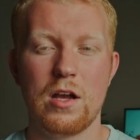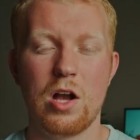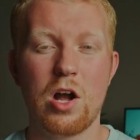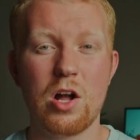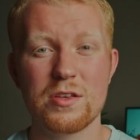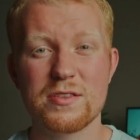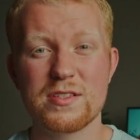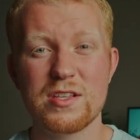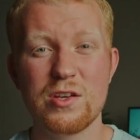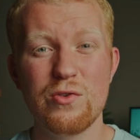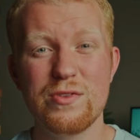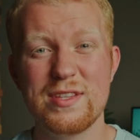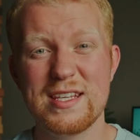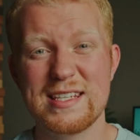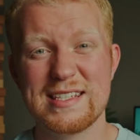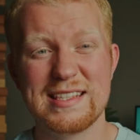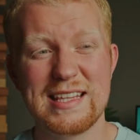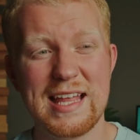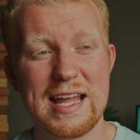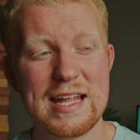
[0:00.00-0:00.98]
Also,
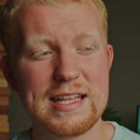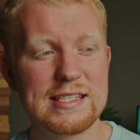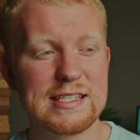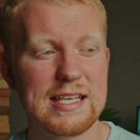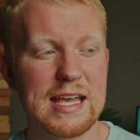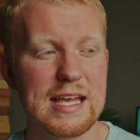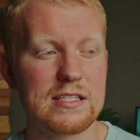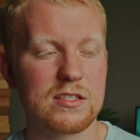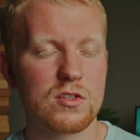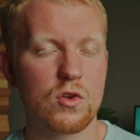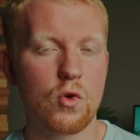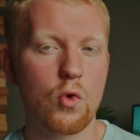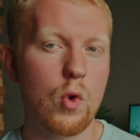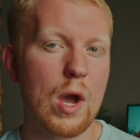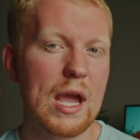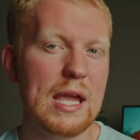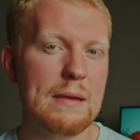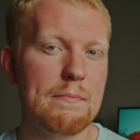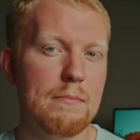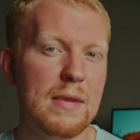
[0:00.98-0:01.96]
this lens has
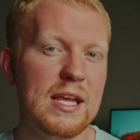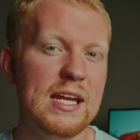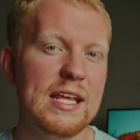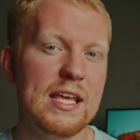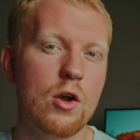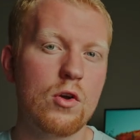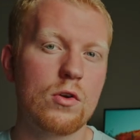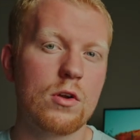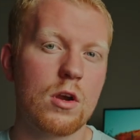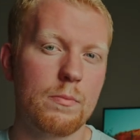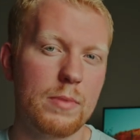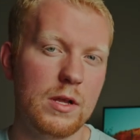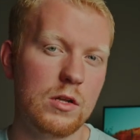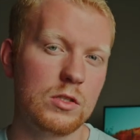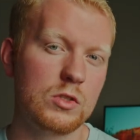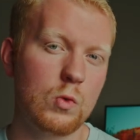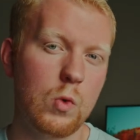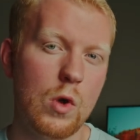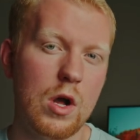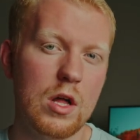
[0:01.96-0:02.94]
quite mediocre
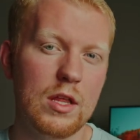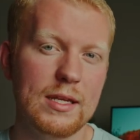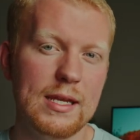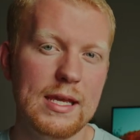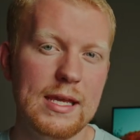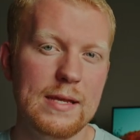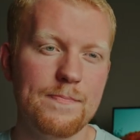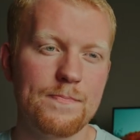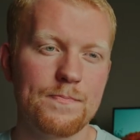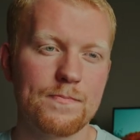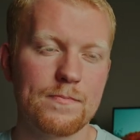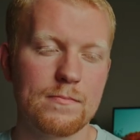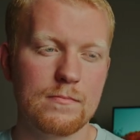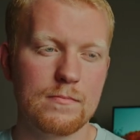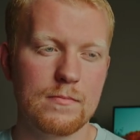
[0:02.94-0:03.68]
build quality.